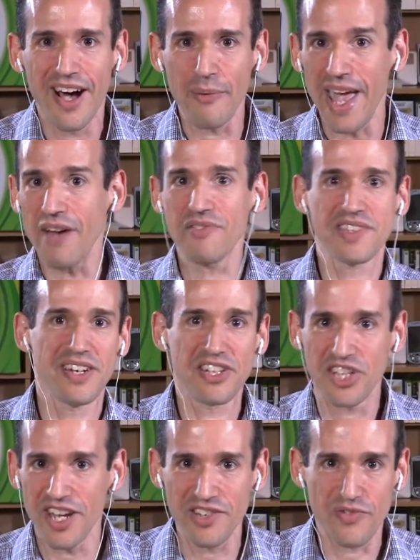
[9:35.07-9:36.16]
We haven't seen a
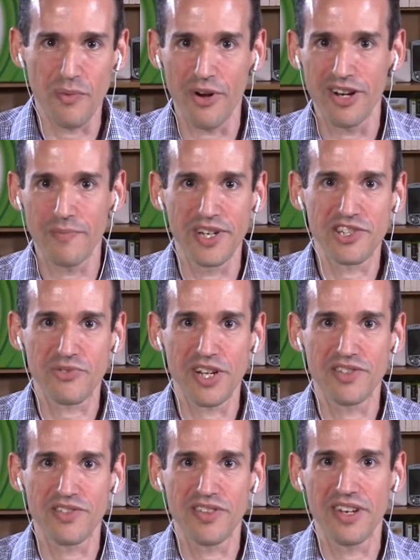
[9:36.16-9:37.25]
change from one
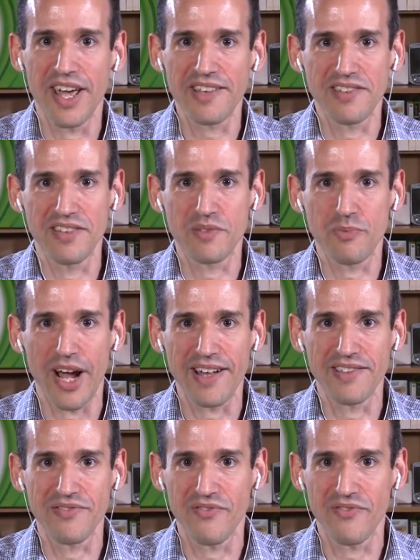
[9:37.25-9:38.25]
administration to the next in this practice.